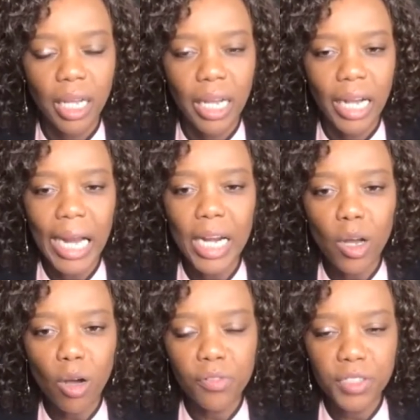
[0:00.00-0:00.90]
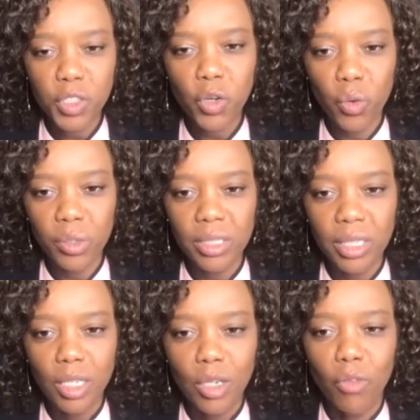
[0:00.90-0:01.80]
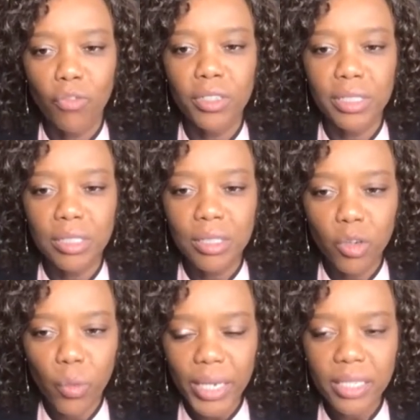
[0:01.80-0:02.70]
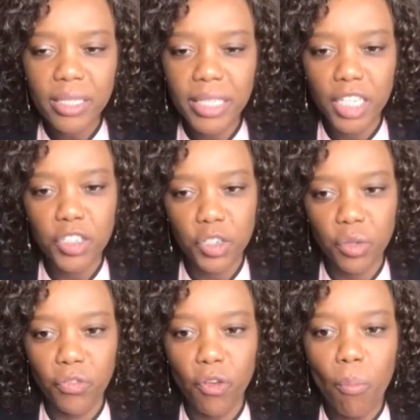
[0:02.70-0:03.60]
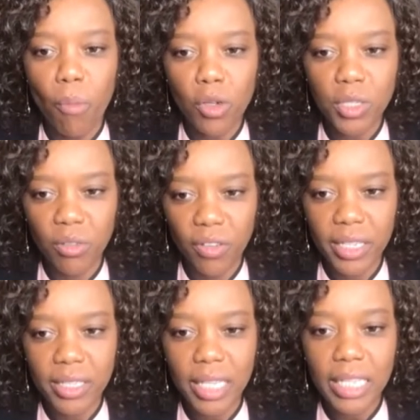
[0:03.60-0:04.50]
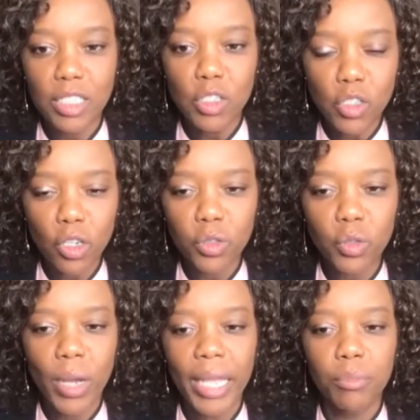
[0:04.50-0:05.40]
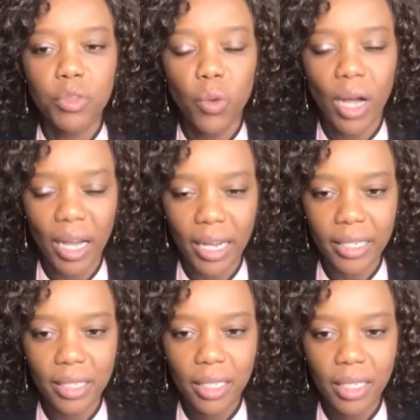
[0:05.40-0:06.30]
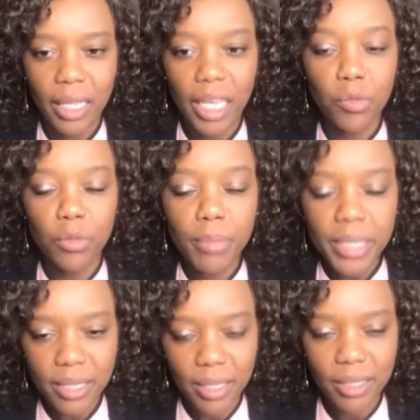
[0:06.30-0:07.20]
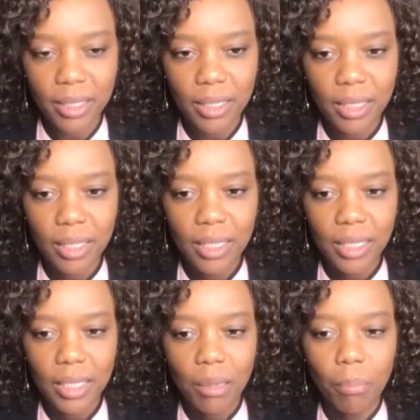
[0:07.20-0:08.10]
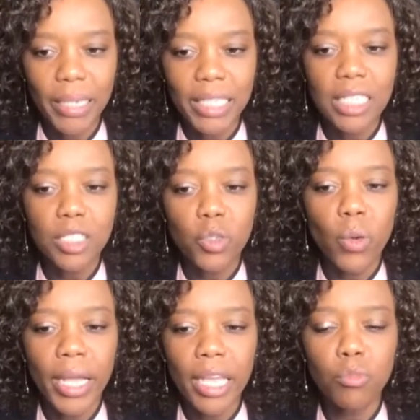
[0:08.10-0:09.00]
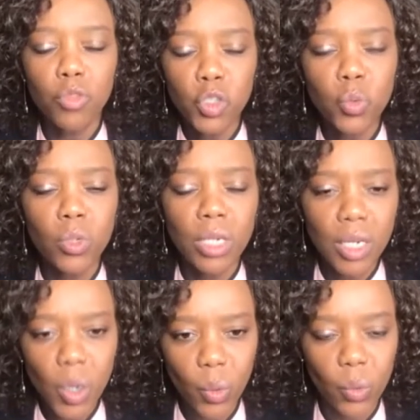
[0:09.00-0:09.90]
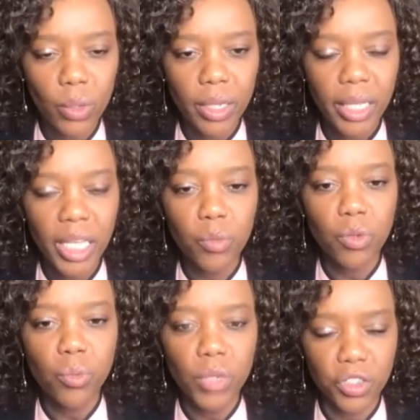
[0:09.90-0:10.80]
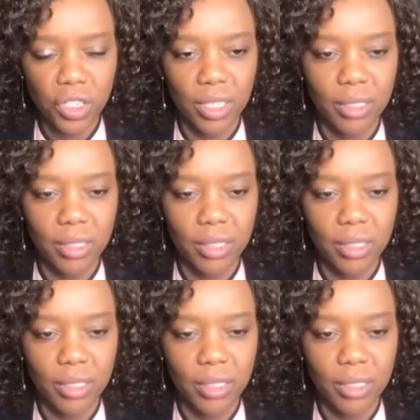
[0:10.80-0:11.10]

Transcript: I love this quote. The greatest danger for most of us is not to aim too high and we miss it, but is to aim too low and we reach it.